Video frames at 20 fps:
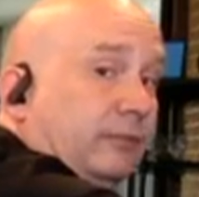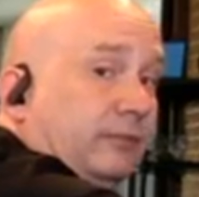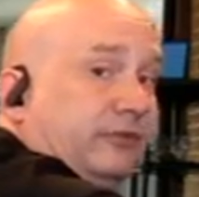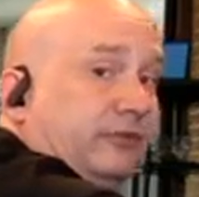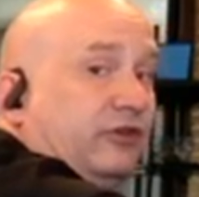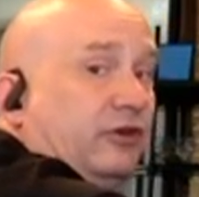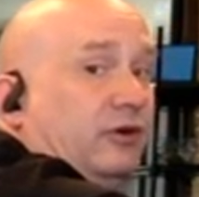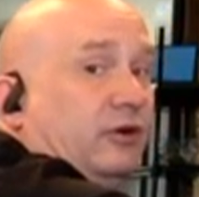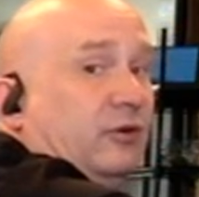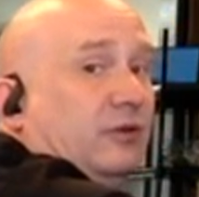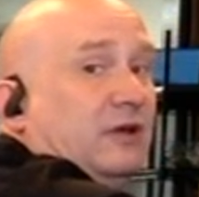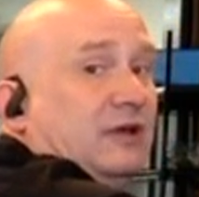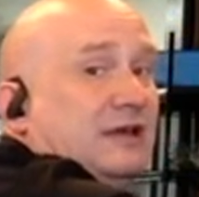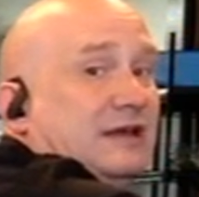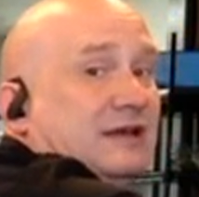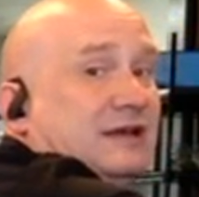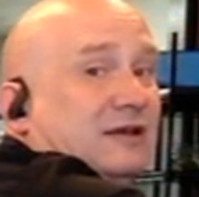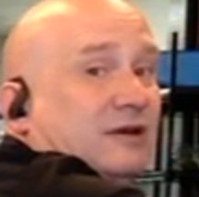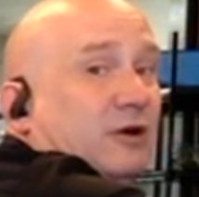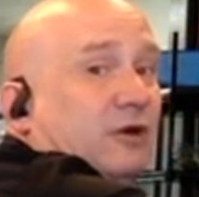So
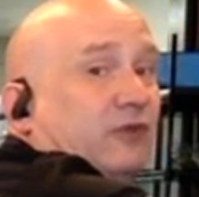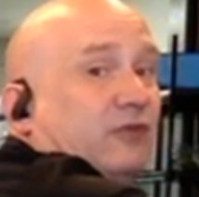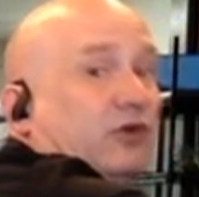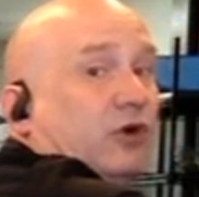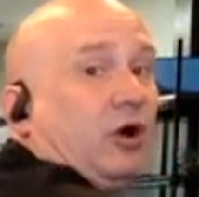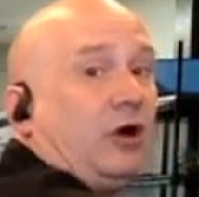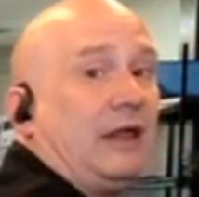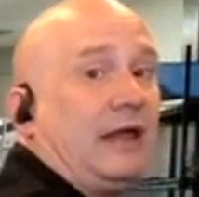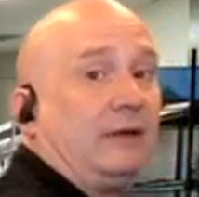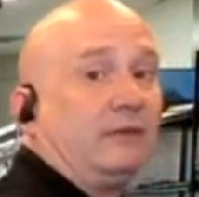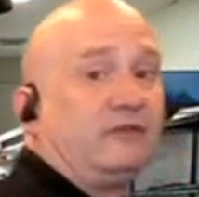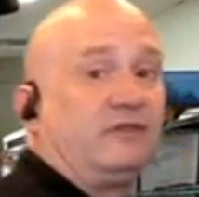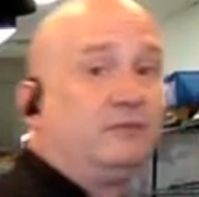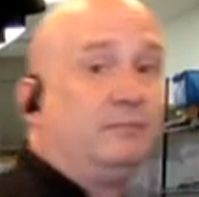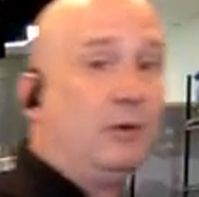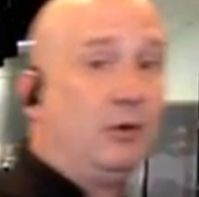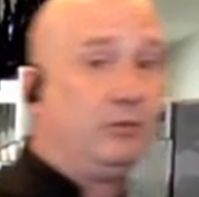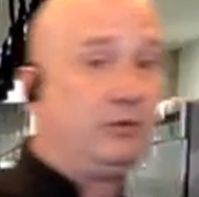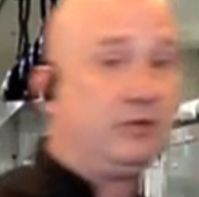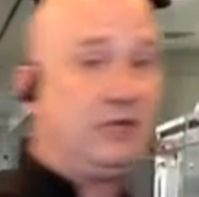overall, how
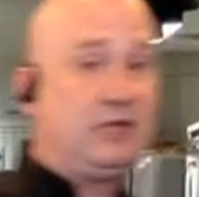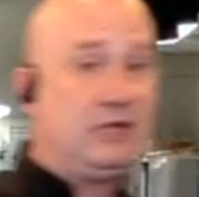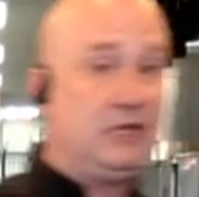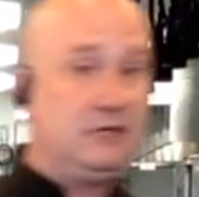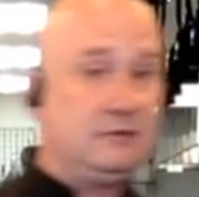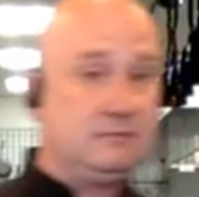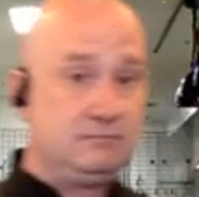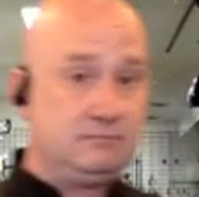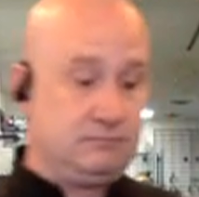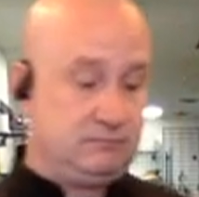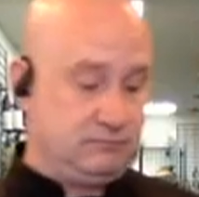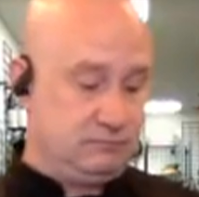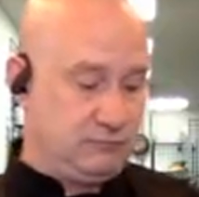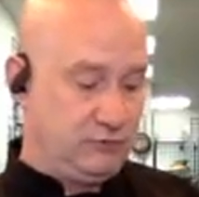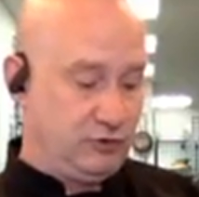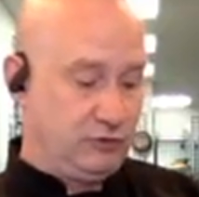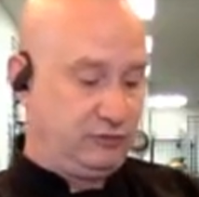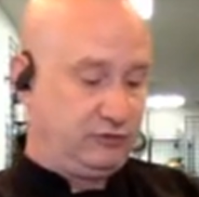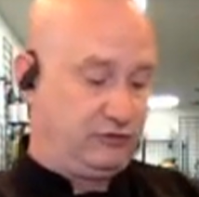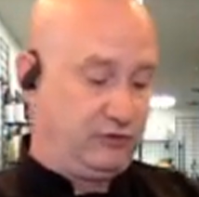smoky
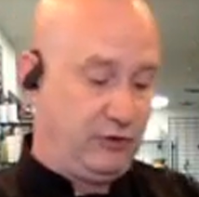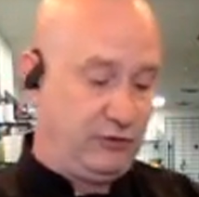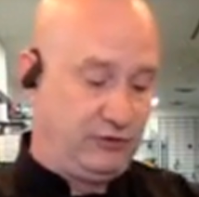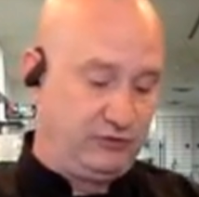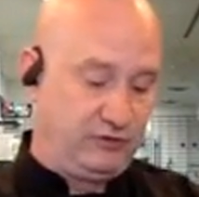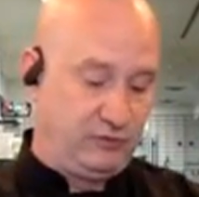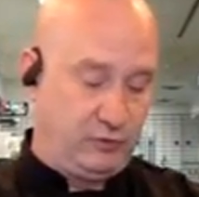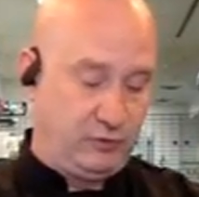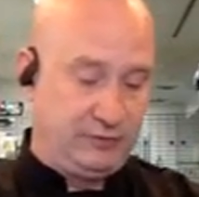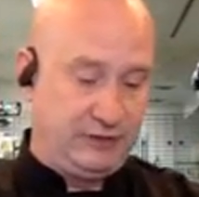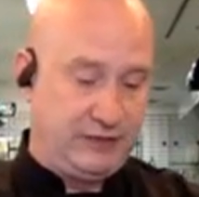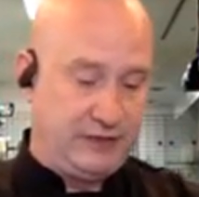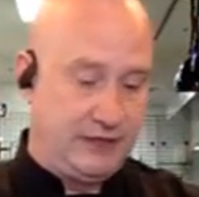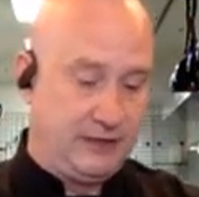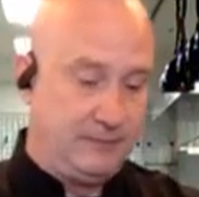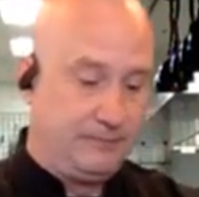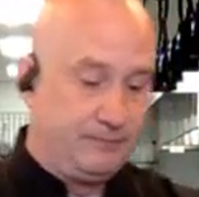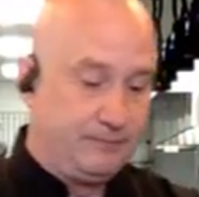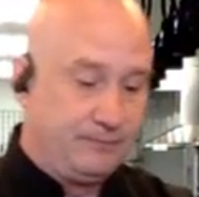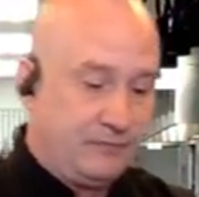your salsa will become.